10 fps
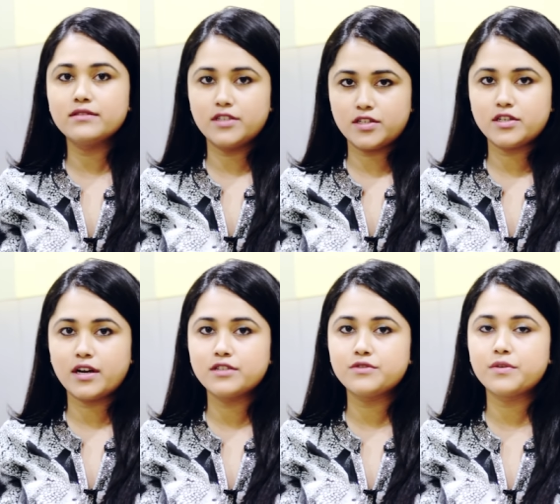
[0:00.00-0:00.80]

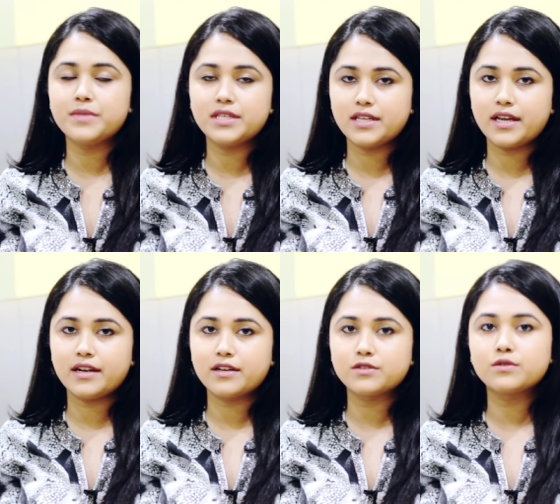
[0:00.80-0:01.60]
discharge from these
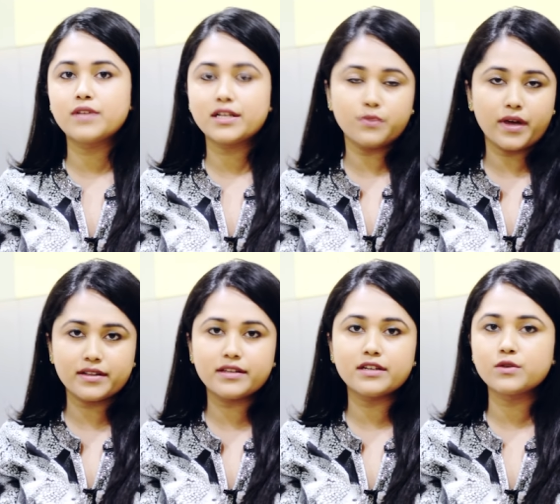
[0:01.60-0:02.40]
areas so that's
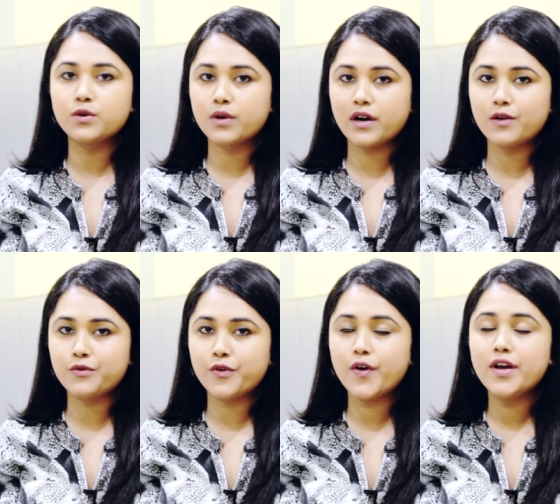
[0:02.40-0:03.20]
one thing to look
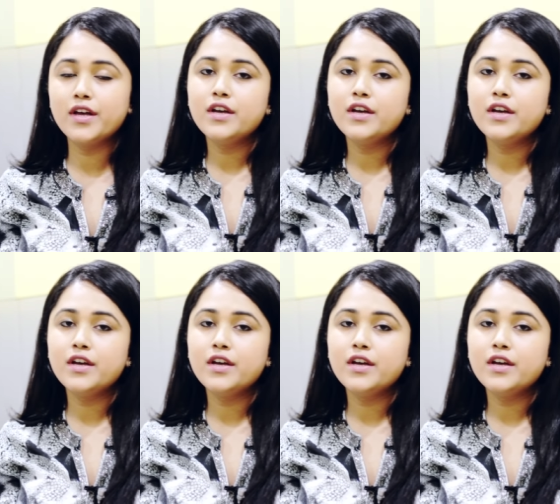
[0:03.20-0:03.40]
out for